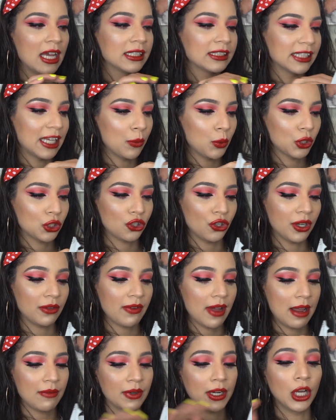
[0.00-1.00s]
They were
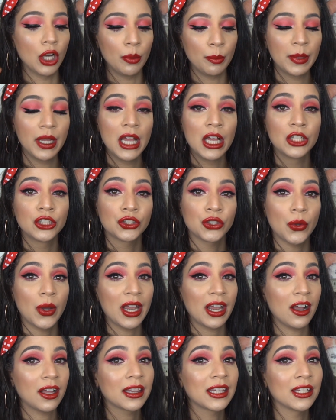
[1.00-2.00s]
thirty-five dollars and up. So
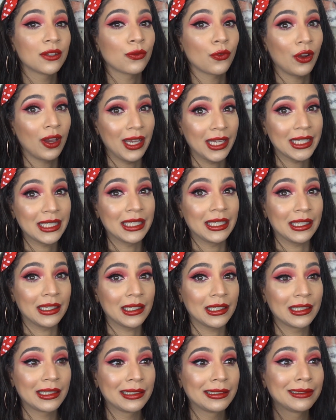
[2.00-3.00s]
I got these for
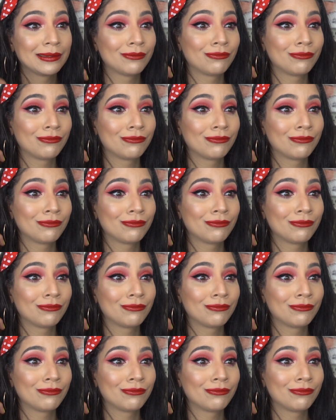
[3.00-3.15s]
eighteen dollars.